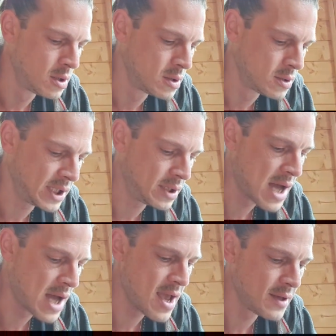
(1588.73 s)
Seen
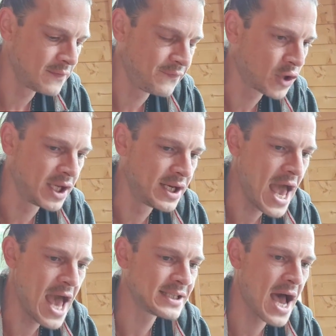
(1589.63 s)
like fucking
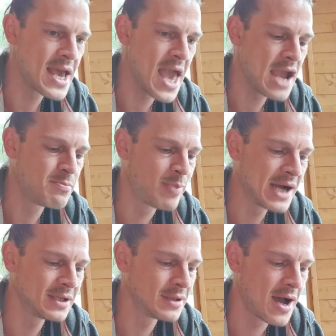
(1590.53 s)
SIA
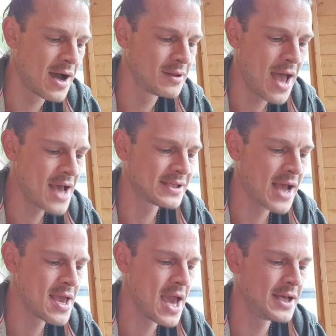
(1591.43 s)
bank, like the
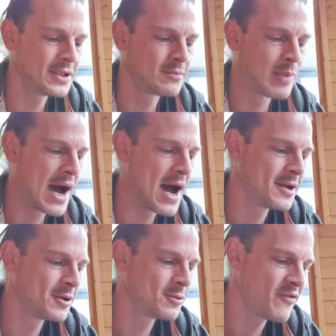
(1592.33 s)
SIA's
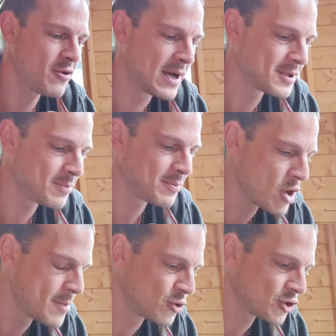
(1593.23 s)
partnered with her, that's pretty
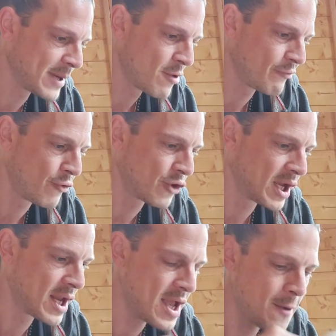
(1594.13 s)
much about fucking
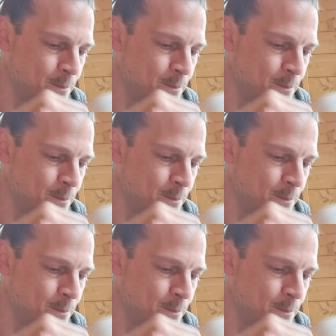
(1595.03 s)
it.